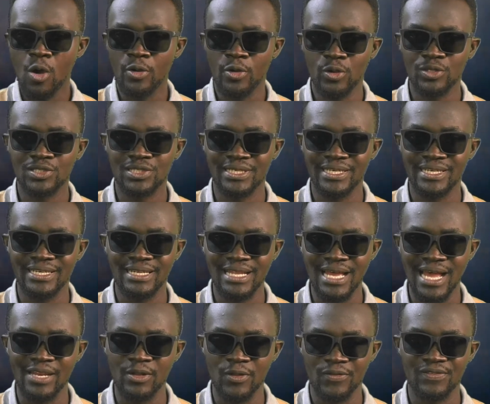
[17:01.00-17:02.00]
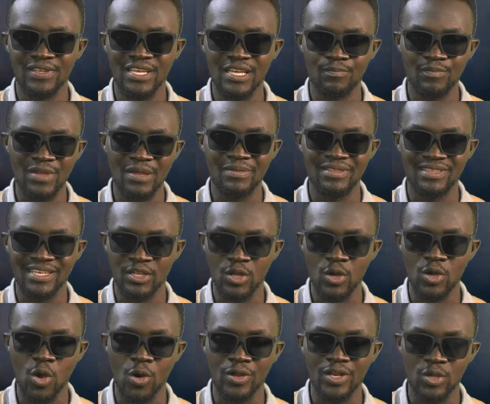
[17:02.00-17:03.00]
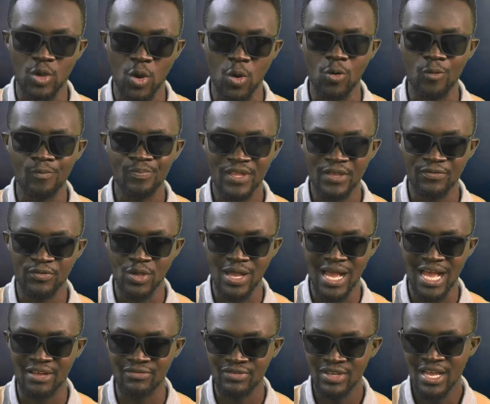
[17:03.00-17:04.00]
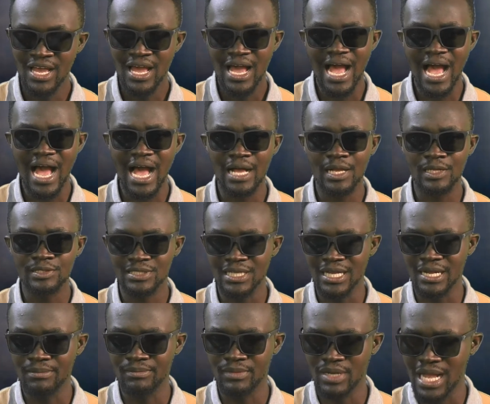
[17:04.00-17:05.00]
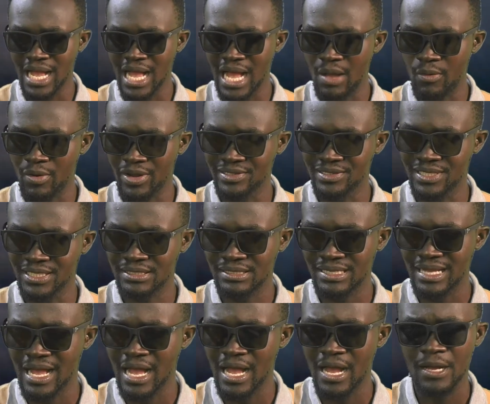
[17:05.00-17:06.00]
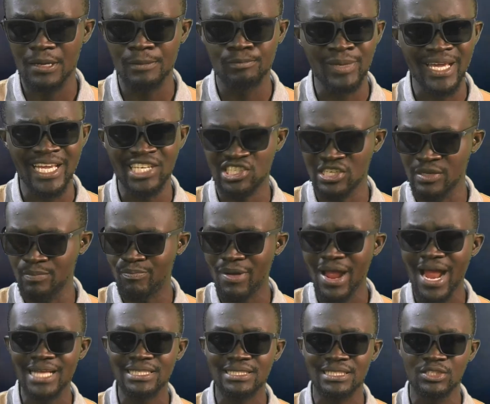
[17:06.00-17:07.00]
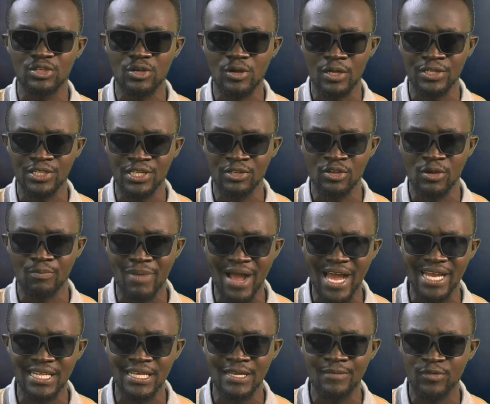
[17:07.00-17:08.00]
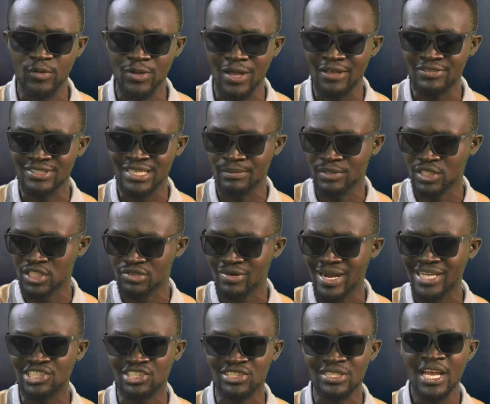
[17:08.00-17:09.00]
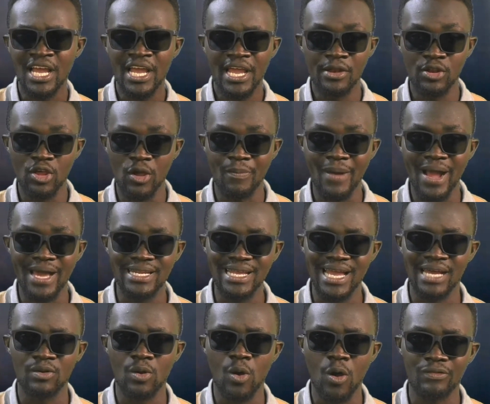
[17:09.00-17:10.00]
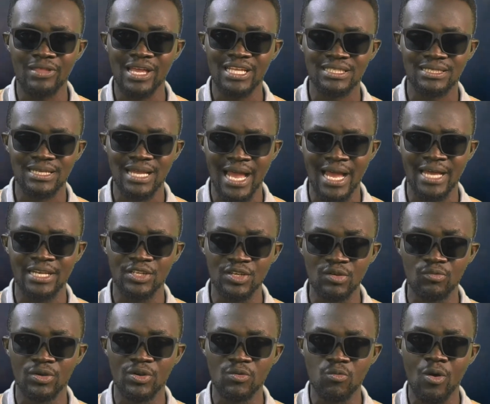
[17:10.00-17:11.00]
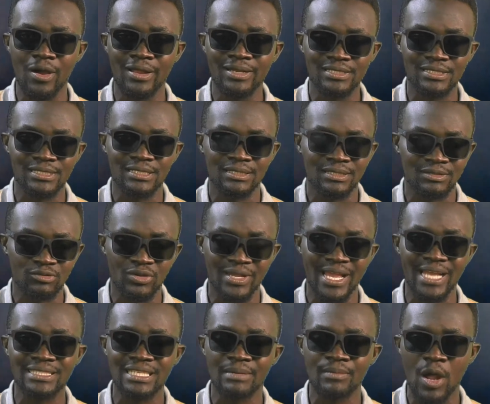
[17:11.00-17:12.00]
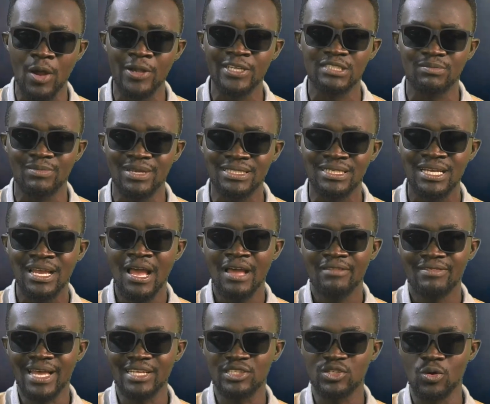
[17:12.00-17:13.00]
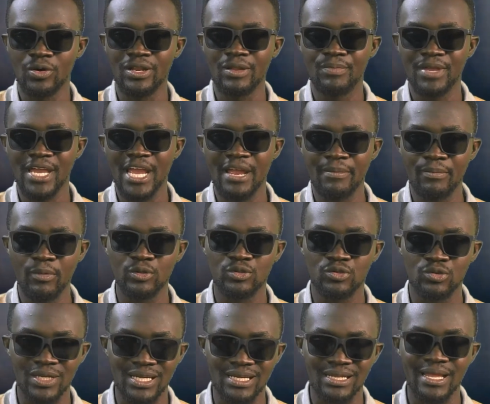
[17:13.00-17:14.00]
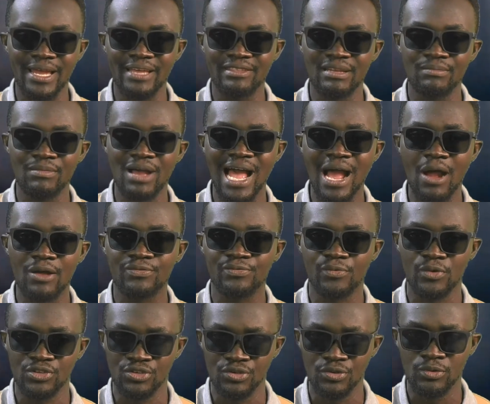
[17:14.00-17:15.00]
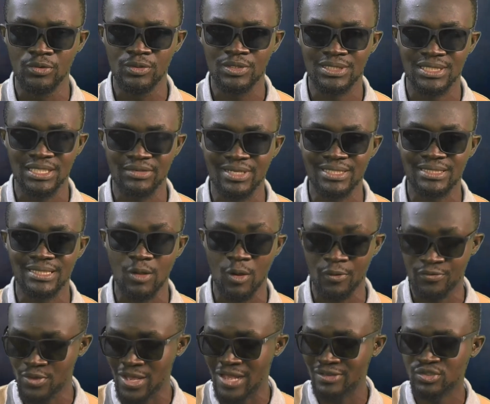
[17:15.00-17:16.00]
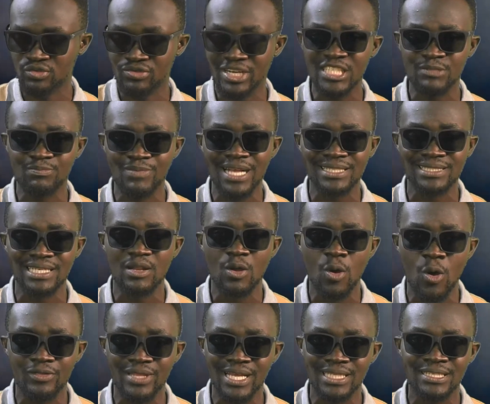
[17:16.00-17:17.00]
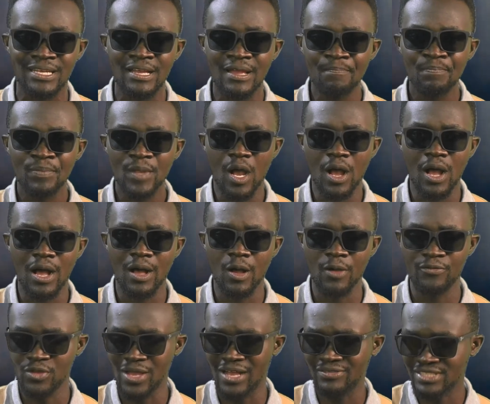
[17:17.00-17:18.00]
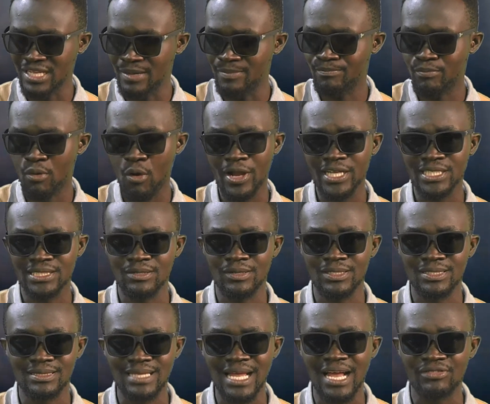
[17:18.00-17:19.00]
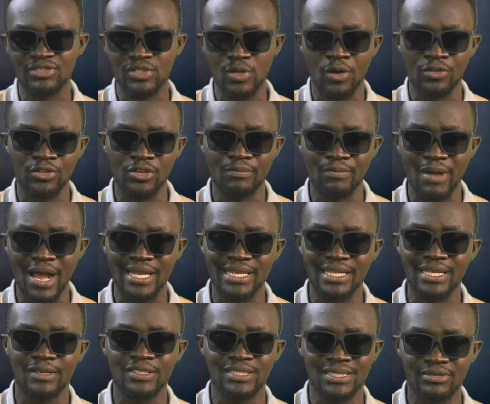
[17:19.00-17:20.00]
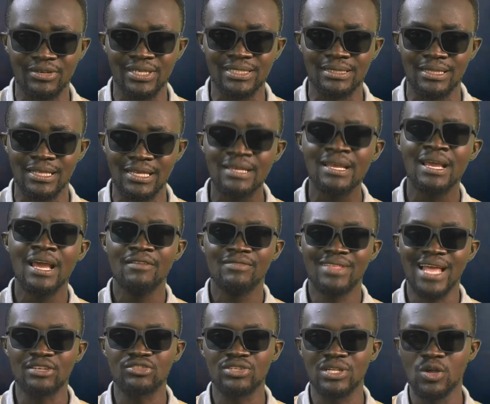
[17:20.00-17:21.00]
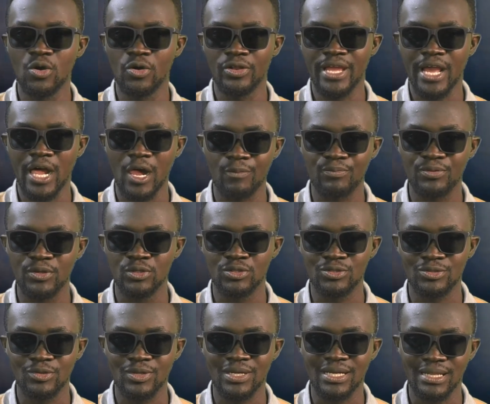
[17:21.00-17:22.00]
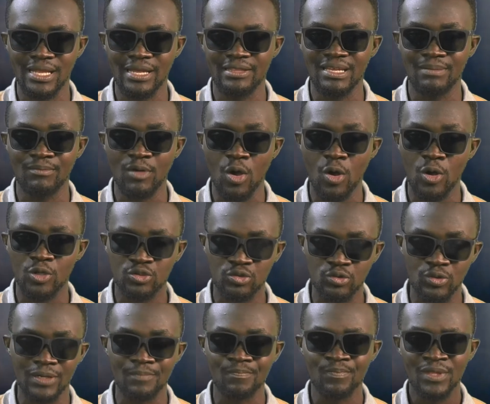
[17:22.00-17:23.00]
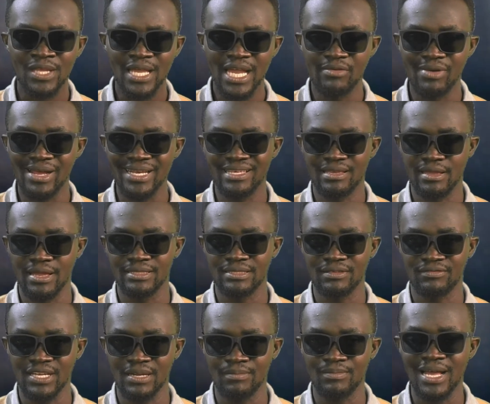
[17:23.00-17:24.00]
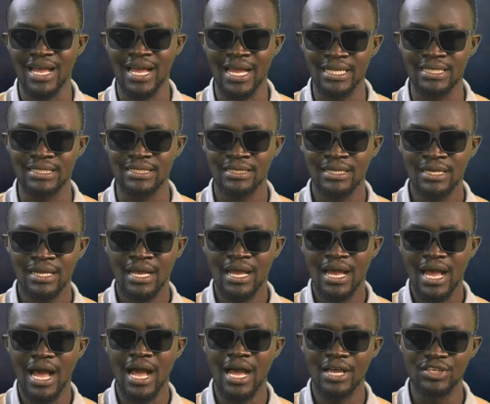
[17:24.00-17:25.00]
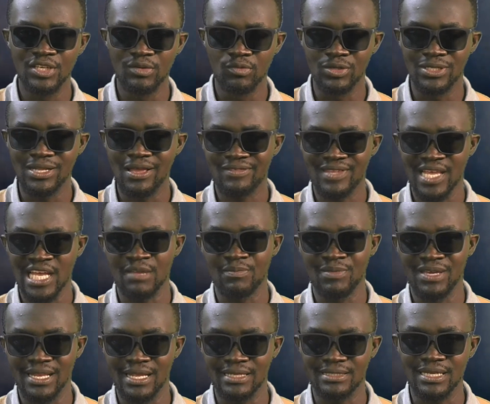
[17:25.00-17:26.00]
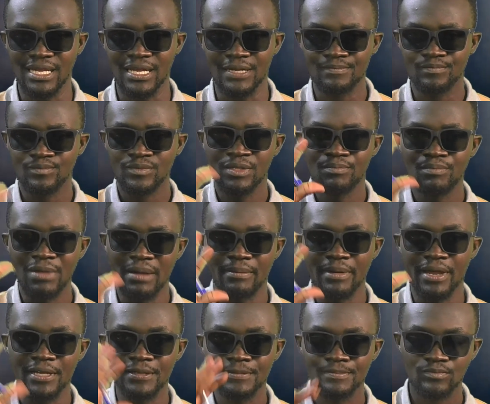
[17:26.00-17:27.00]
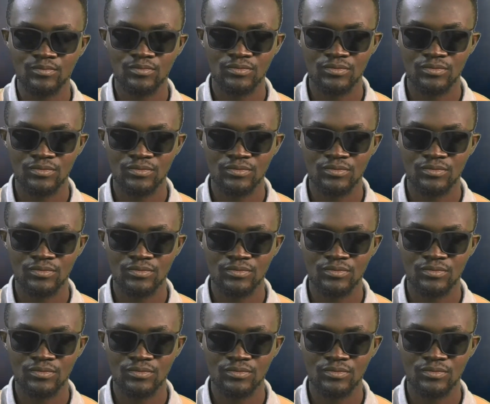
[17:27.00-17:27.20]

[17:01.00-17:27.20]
on your skin and you think maybe they're not going to go, if you have some itching parts in your body, if you have some scratch in your body and all that, and you would want to get some ointment that's going to be able to clear them out for you, seriously, or if you have stretch marks and all that, if you have some poisonous stuffs on your body, seriously, they're actually going to help you to clear them or to eradicate them, and you would thank me later. Bye bye.